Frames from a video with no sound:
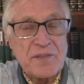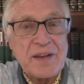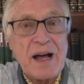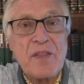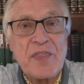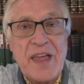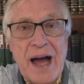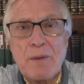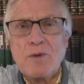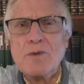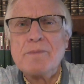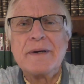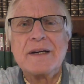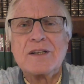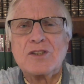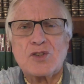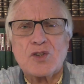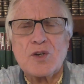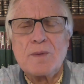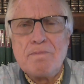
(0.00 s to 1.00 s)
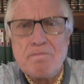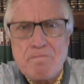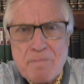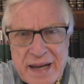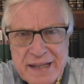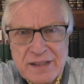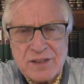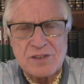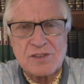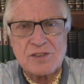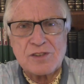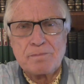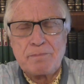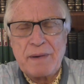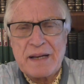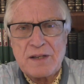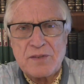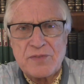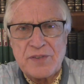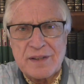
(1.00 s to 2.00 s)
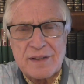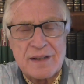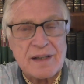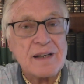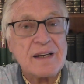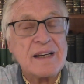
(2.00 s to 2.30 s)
Now that would be a tremendous benefit.